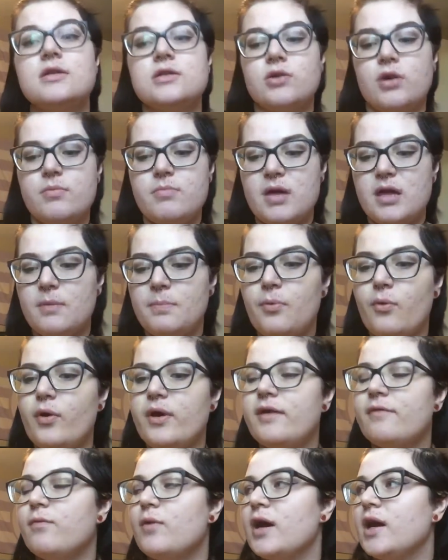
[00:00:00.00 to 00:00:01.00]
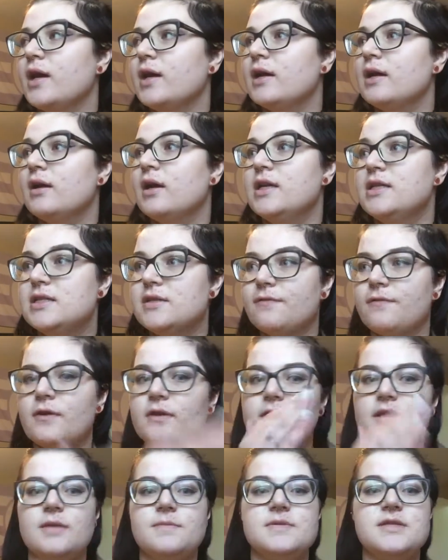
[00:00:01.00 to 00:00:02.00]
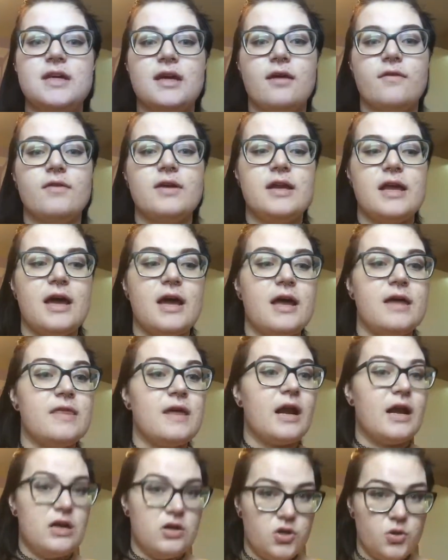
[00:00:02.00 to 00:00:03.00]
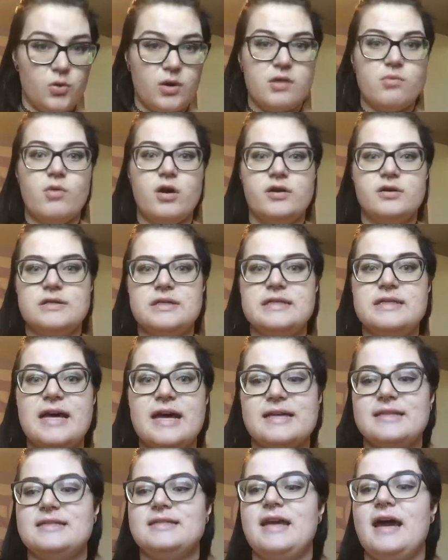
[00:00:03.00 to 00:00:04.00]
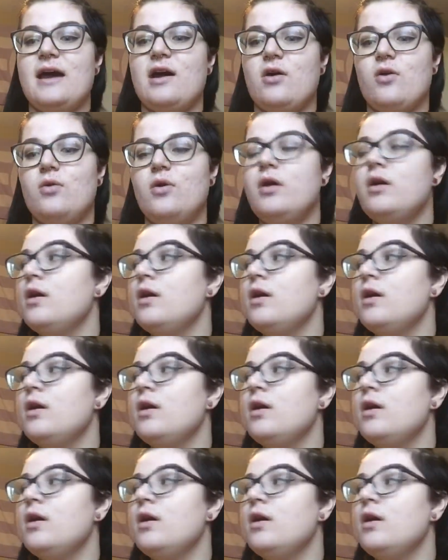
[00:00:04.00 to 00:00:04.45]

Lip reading: So I made a point of wearing a different lipstick every day that I knew I wanted to test out,